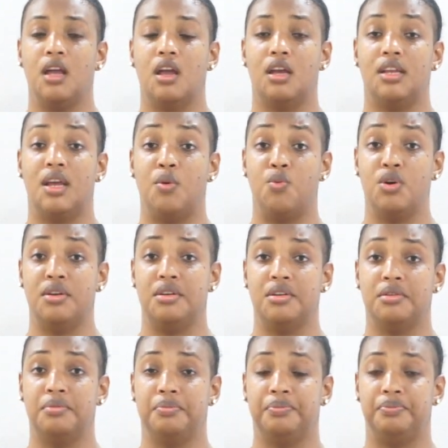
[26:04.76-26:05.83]
And I wonder,
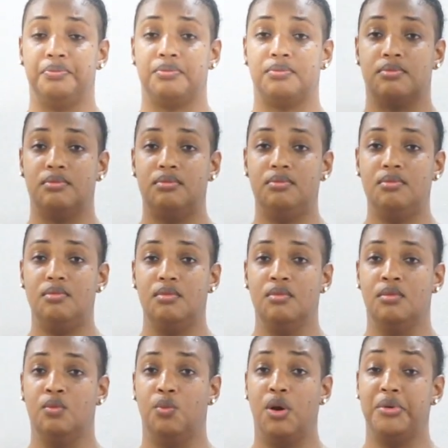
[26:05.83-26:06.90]

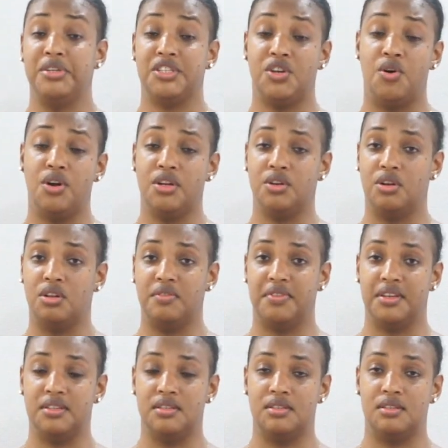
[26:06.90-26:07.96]
where is God in all of
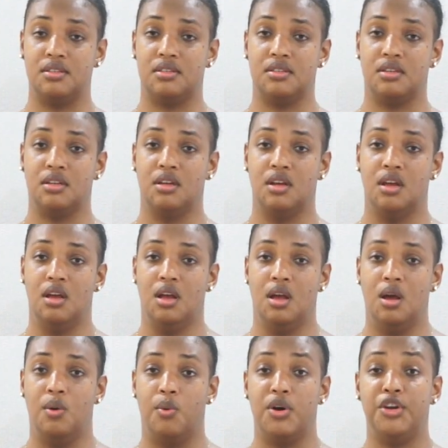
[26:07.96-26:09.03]
this?
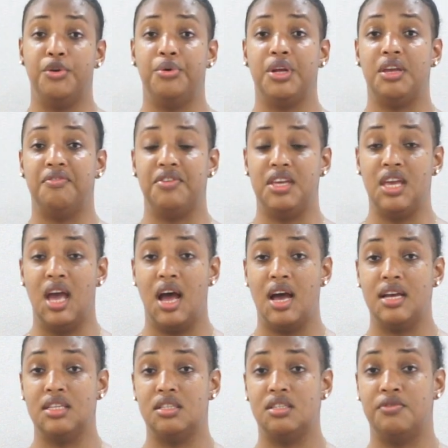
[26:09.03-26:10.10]
Wondering if he
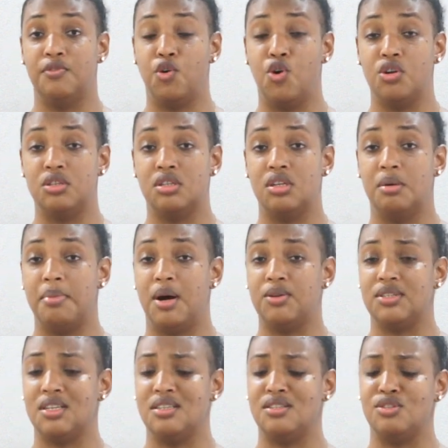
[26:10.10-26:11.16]
has forgotten
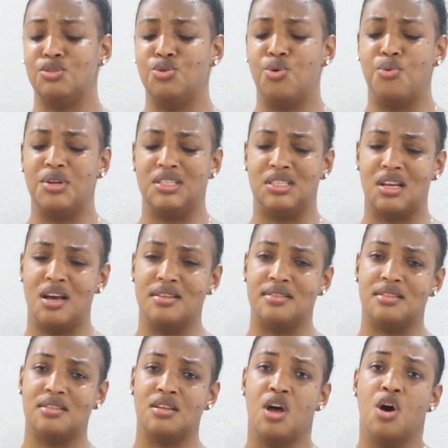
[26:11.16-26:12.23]
about us. No, it's
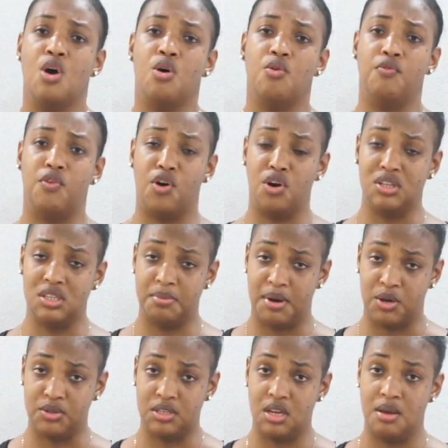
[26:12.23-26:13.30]
us who forgot
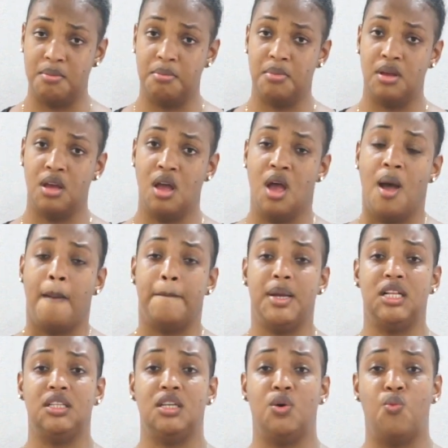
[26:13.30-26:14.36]
about him,
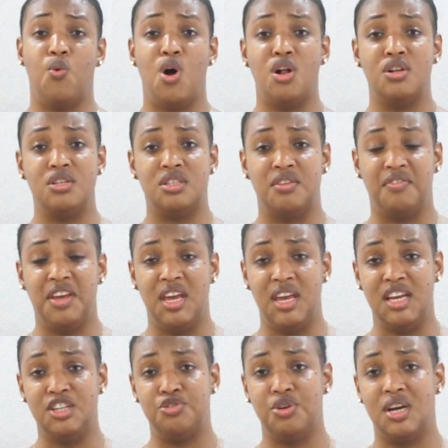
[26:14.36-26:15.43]
building walls of
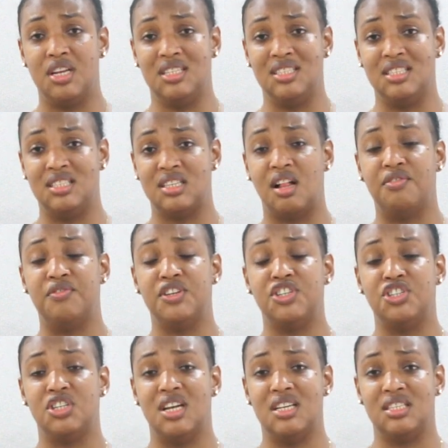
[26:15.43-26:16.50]
hatred and
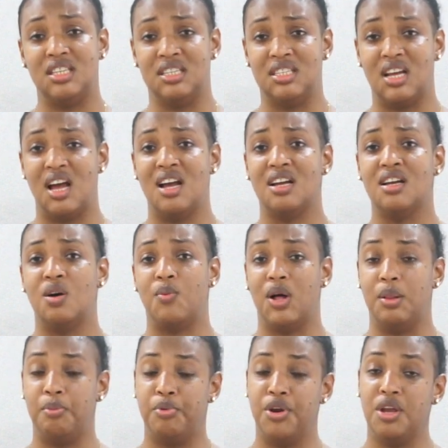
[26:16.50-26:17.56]
selfishness and anger
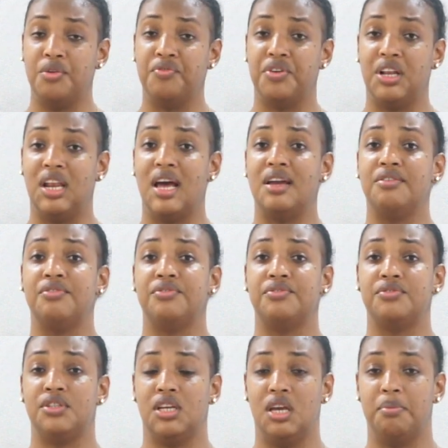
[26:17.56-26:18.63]
while praying for
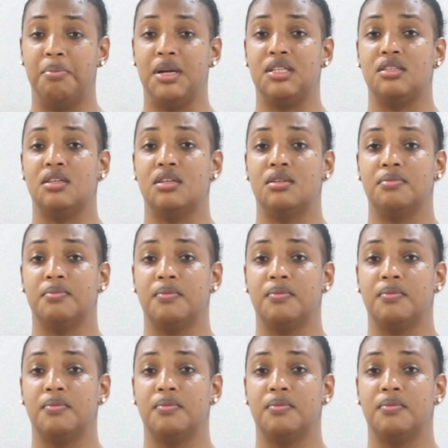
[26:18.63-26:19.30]
life to get better.